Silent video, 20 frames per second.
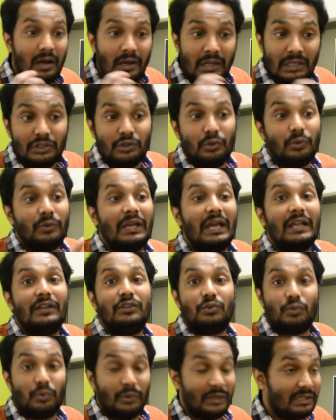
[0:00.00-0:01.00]
You can
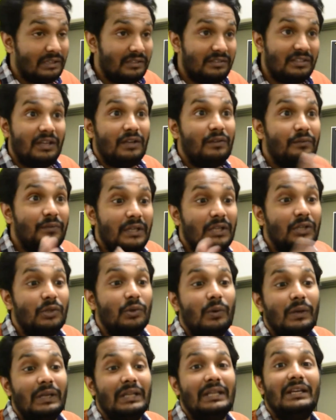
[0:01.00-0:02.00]
quickly send a
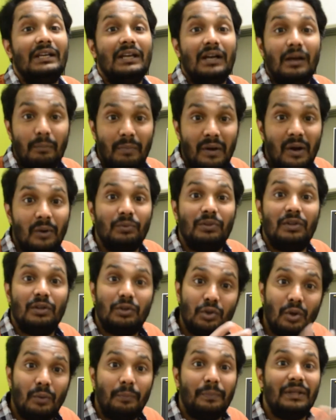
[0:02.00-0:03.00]
video link about the
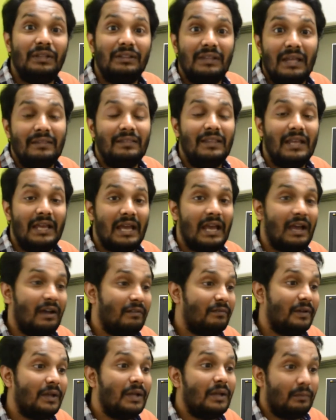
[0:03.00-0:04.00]
topic that they have
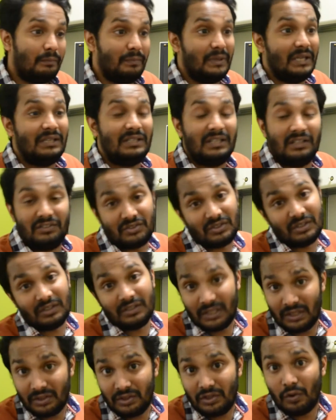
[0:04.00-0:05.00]
been tested
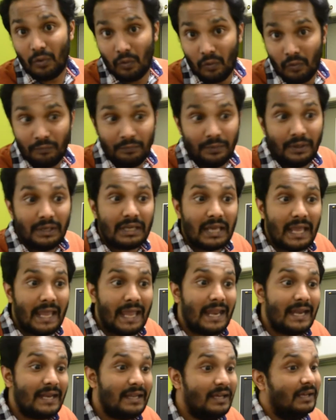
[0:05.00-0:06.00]
in the homework,
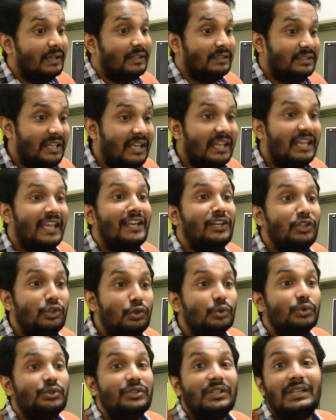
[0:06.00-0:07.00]
and they can
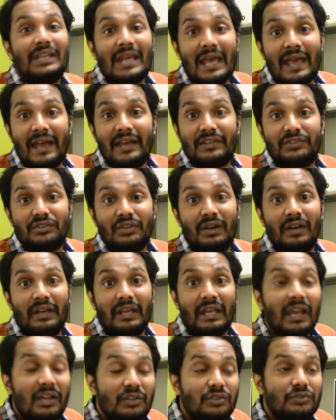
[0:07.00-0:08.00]
use it as an
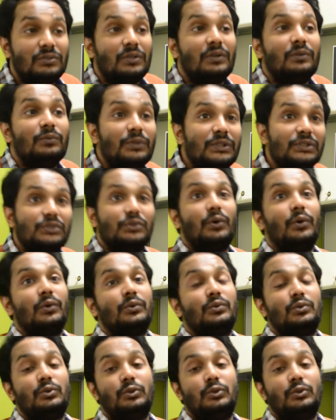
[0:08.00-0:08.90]
extra resource